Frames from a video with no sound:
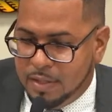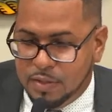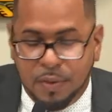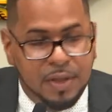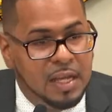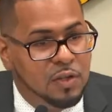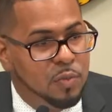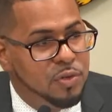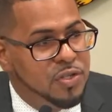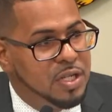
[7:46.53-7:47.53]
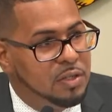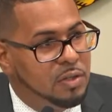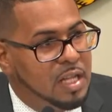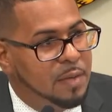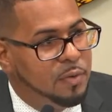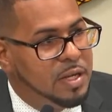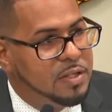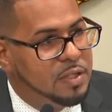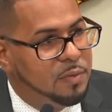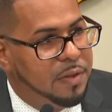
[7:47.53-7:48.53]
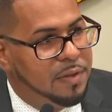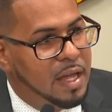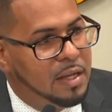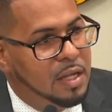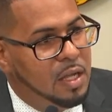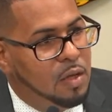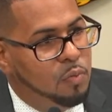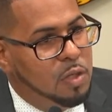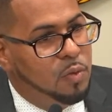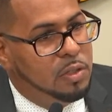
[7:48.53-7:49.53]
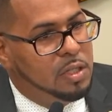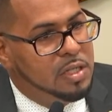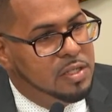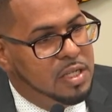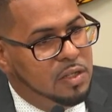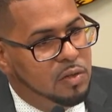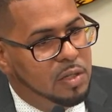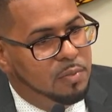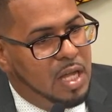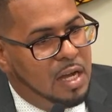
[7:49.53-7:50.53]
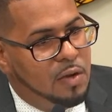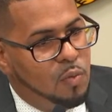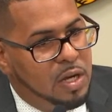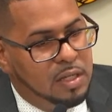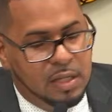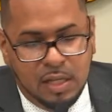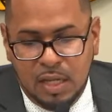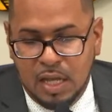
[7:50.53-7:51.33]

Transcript: So thank you, appreciate your collaboration with that. We will continue on block one.